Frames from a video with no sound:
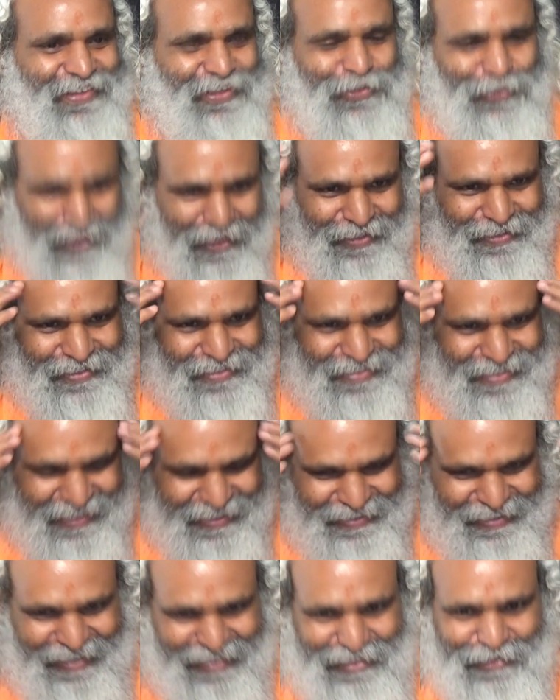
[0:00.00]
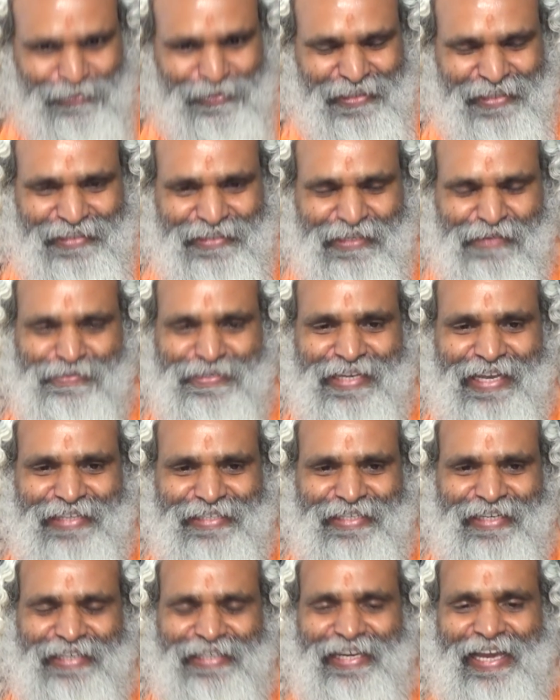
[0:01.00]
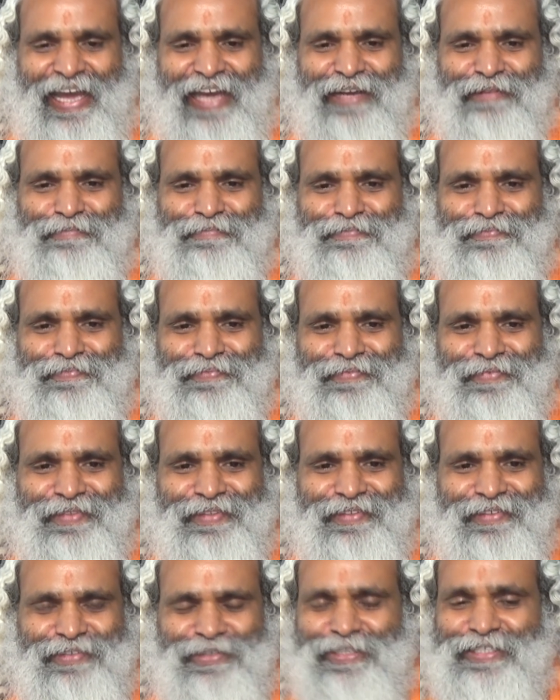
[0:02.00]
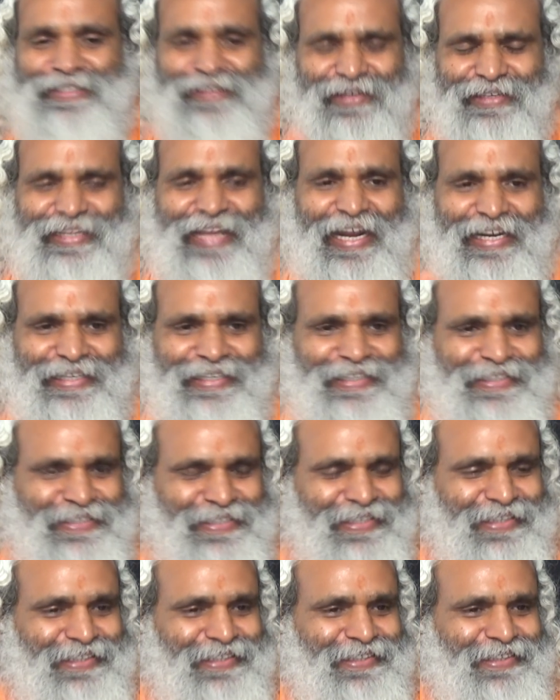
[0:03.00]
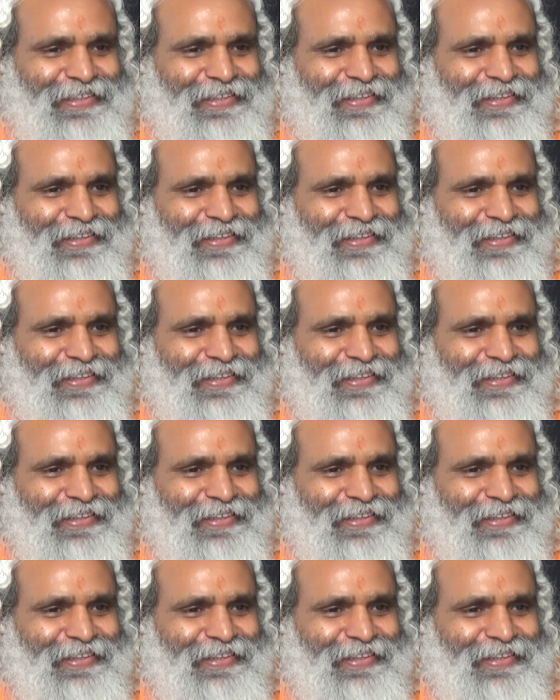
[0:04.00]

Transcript: To understand that, you need some Sanskrit jnana. So it's not that easy.